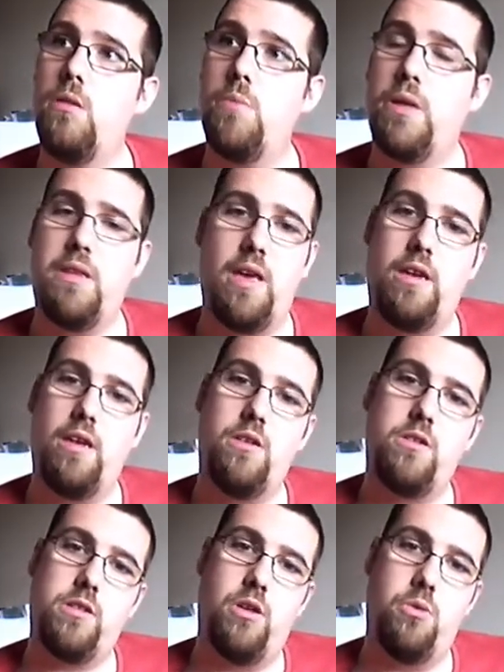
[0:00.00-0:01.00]
my technique's
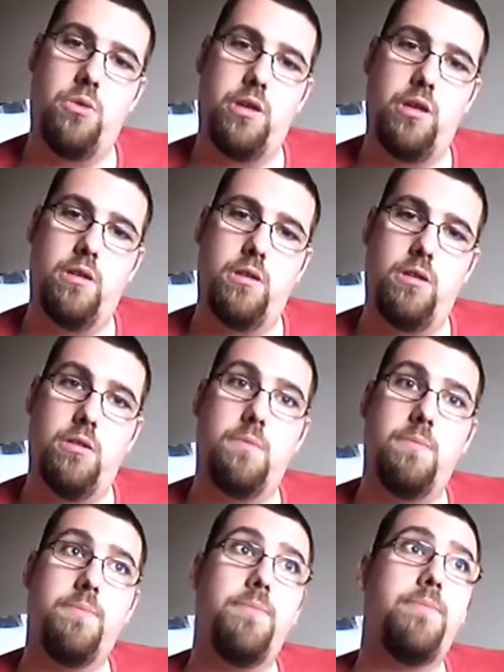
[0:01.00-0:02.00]
still
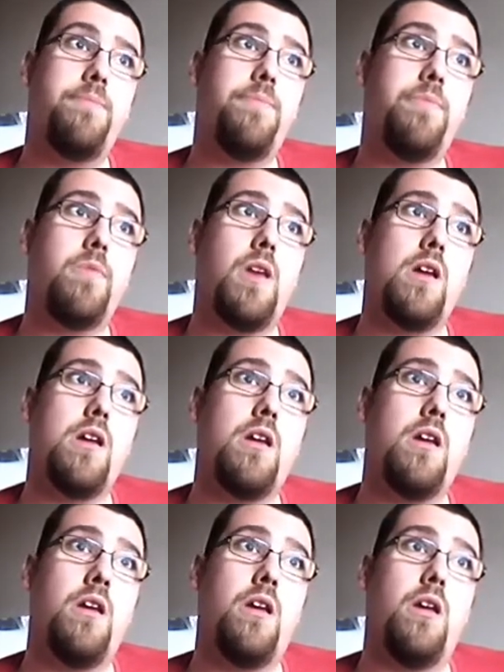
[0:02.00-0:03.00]

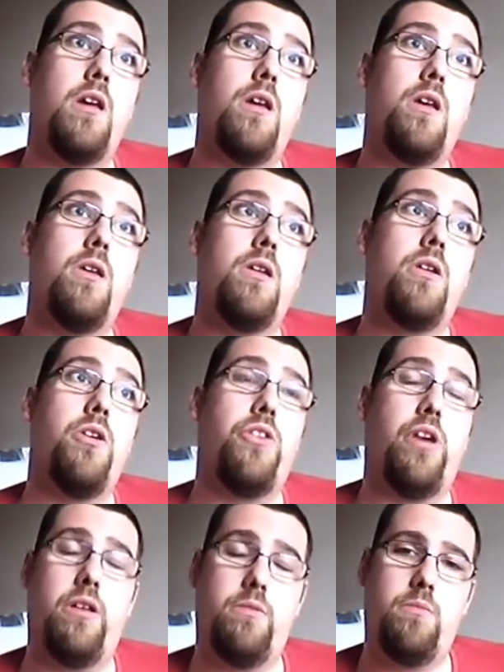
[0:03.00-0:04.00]
there. Because
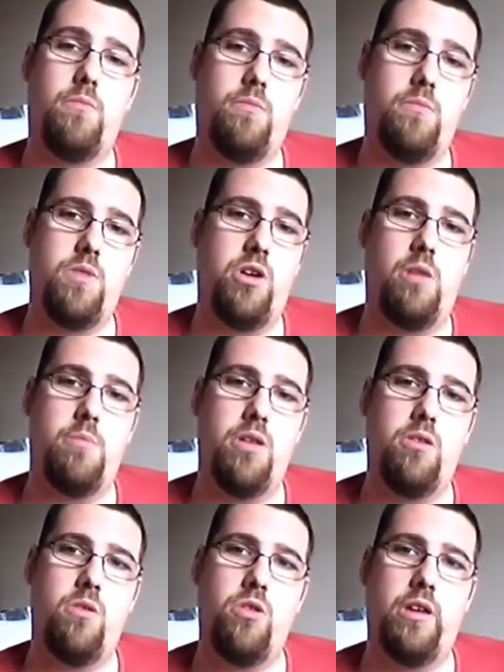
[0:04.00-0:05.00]
I'm
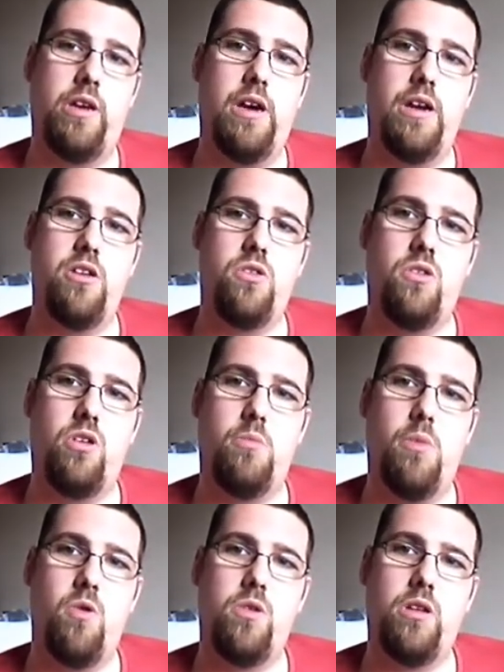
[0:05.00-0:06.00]
out in the garage doing it on
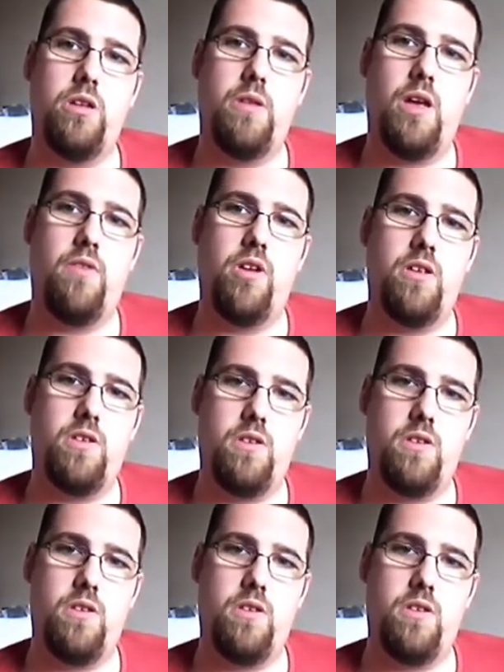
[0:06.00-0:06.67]
my own. I haven't got